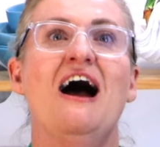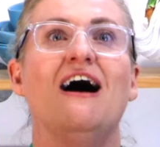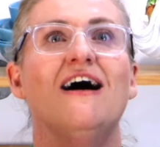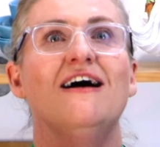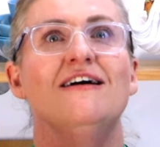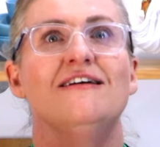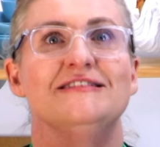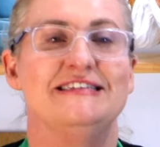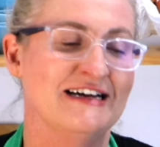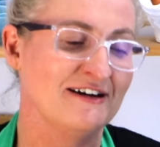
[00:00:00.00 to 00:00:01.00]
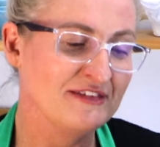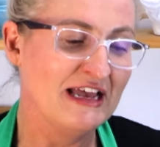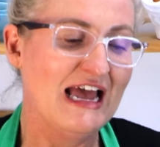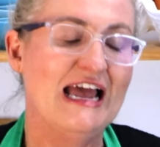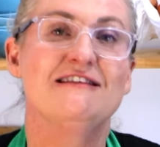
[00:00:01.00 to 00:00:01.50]
Oh dear.
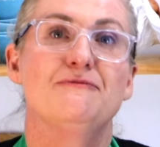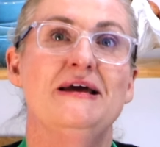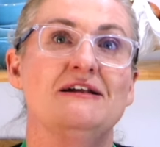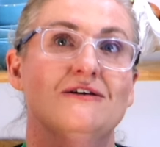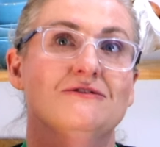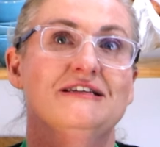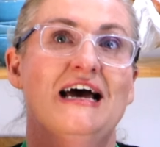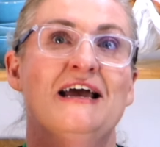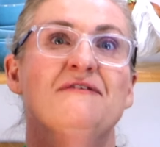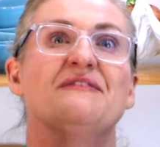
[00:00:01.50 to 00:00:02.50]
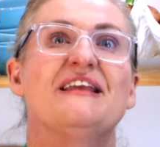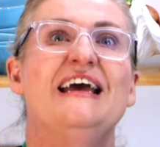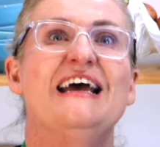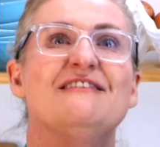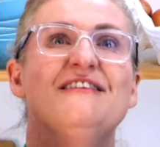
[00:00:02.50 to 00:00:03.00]
It's been a long day.
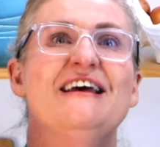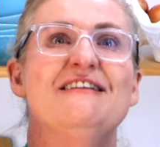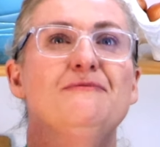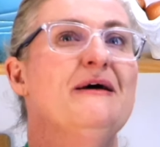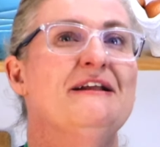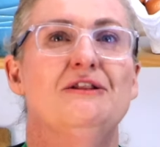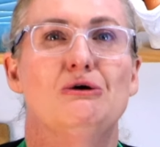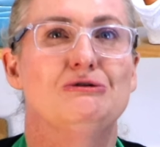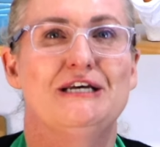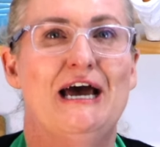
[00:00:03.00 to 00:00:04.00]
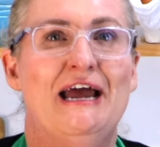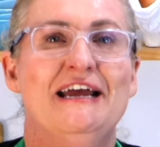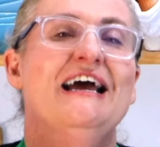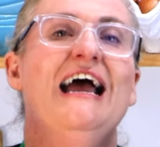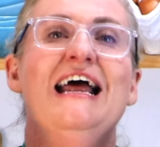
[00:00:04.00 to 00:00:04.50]
It's been a long day.
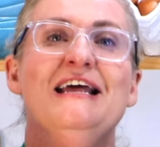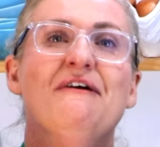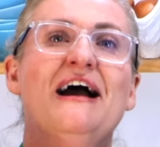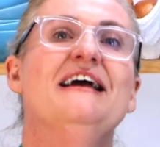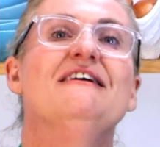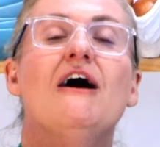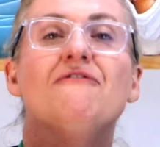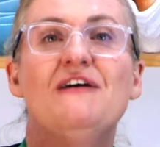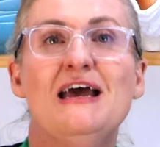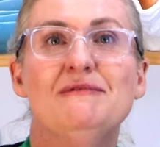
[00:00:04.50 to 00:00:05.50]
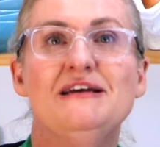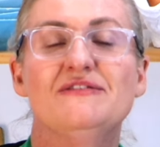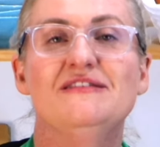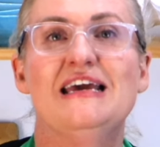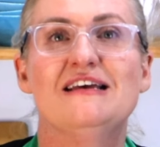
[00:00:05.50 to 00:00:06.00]
Anyway, a family of
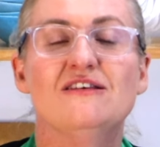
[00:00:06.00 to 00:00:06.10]
6.